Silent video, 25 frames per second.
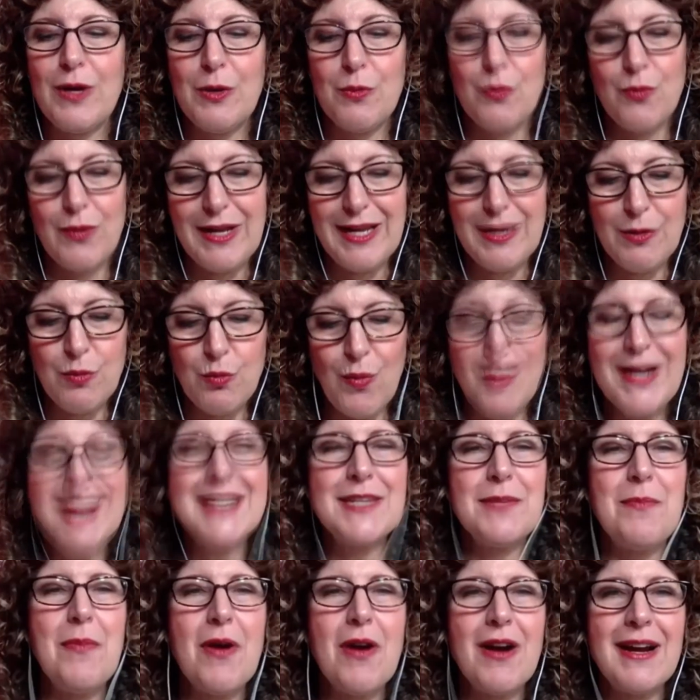It
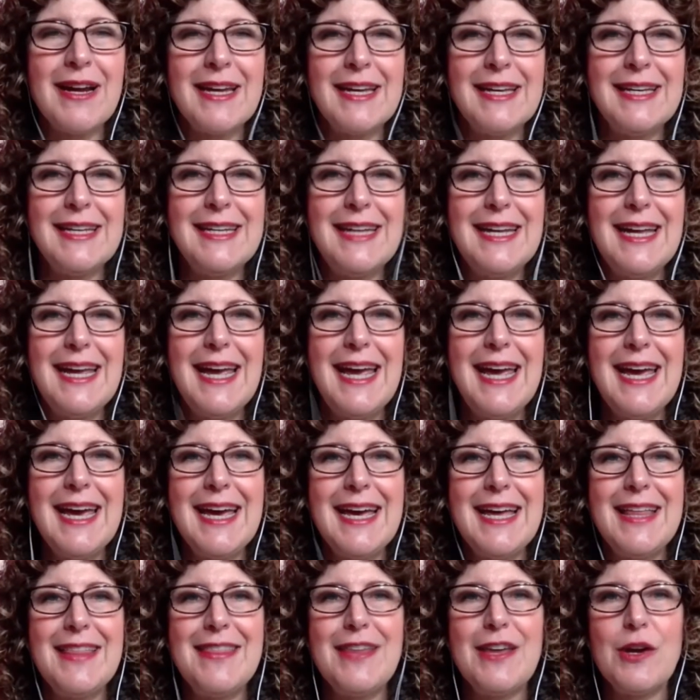went to market,
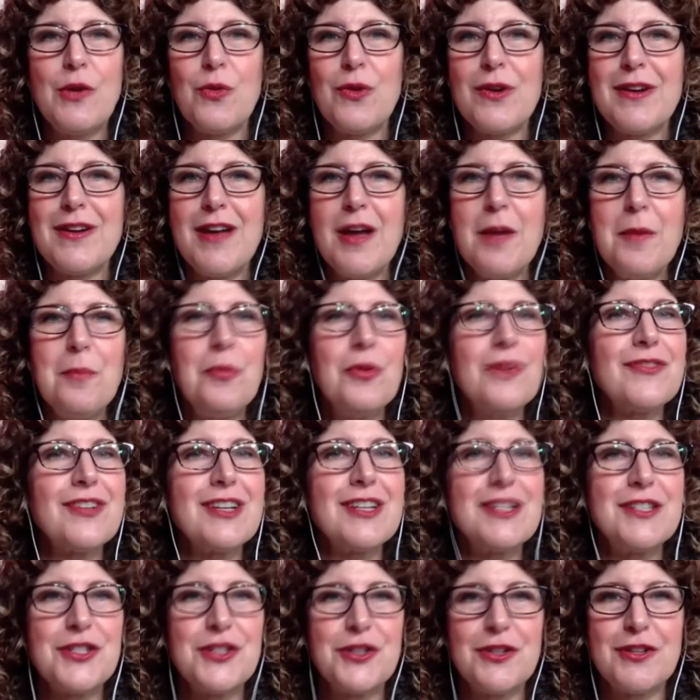and there were a number
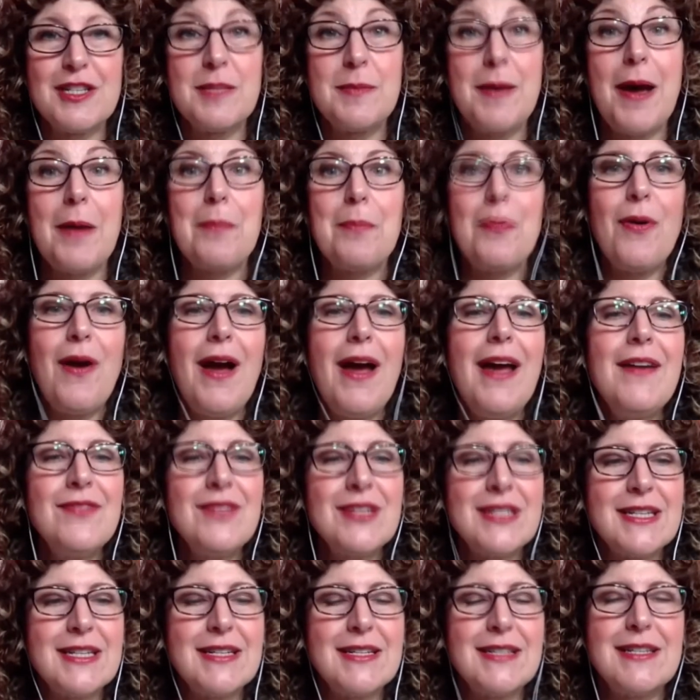of concerns about
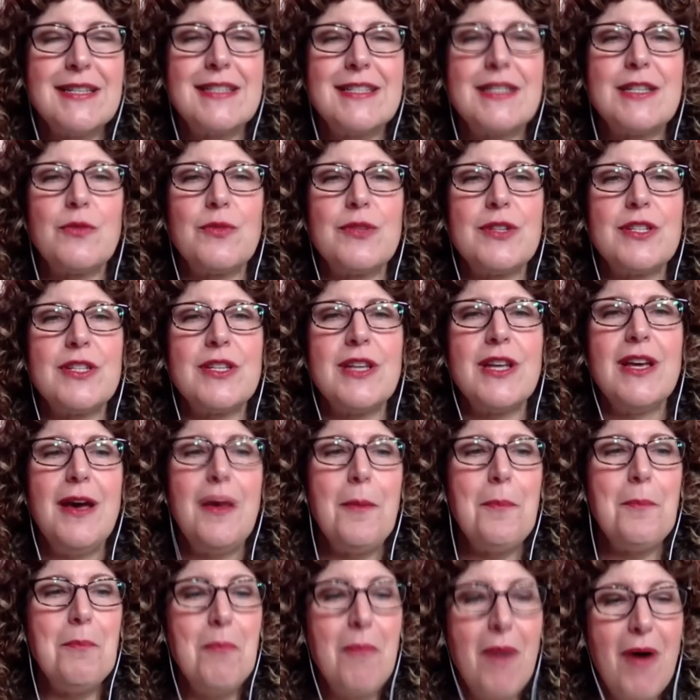privacy since it was
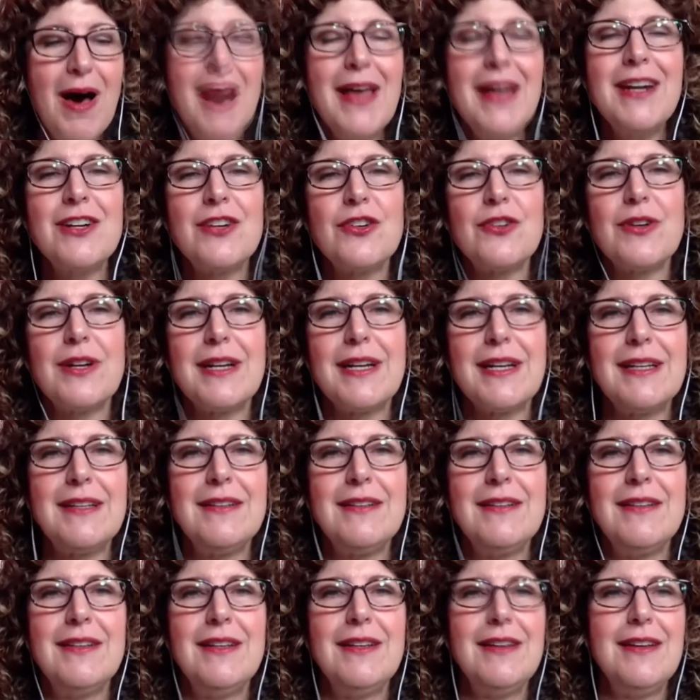
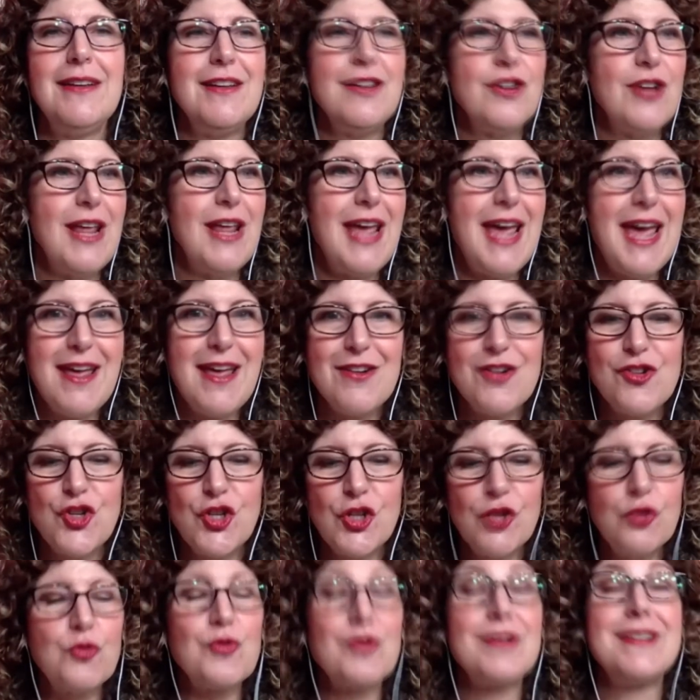monitoring
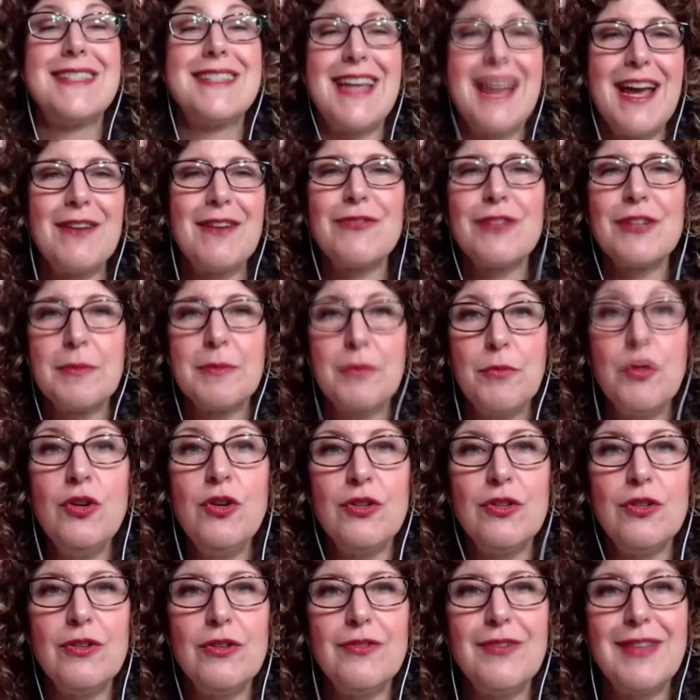children's every
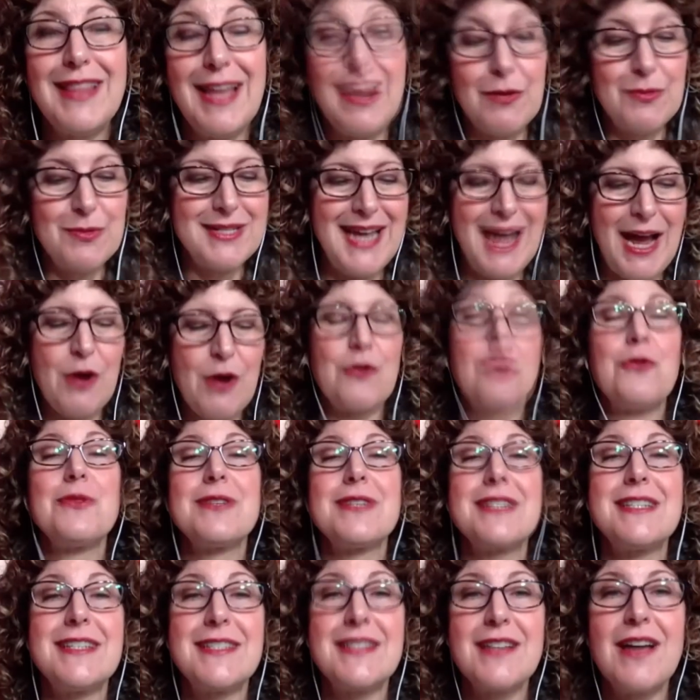move, and that was how it
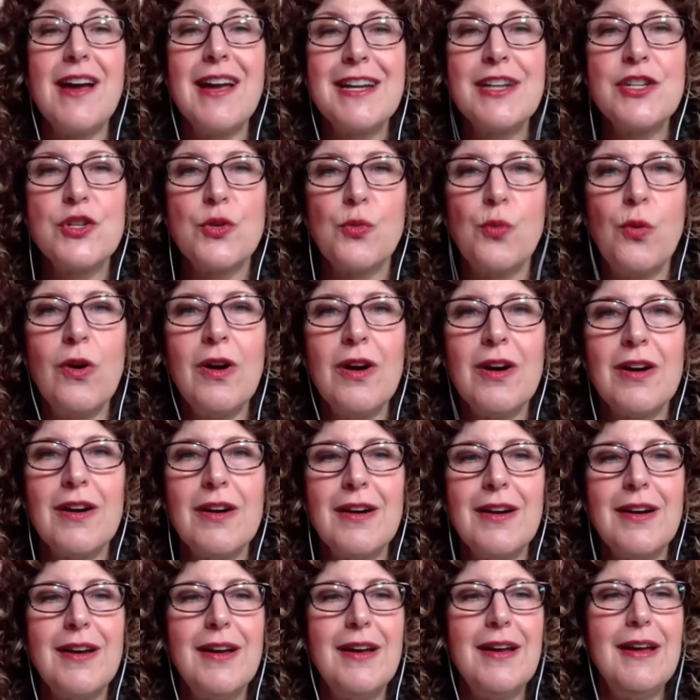was designed to
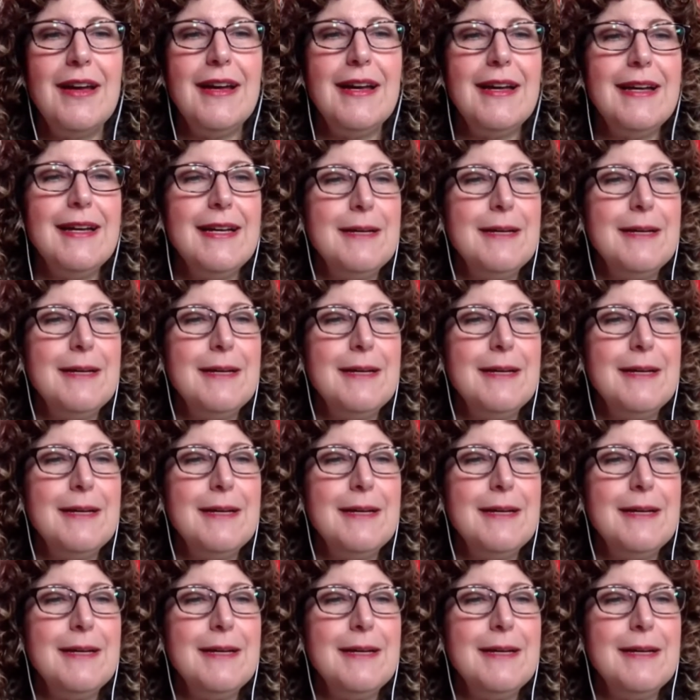work.